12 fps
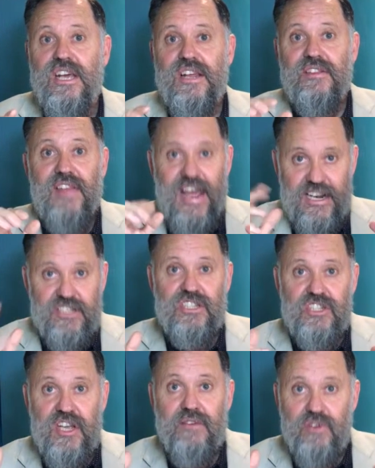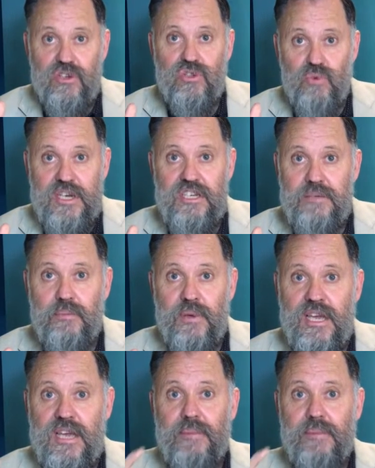that's 720p,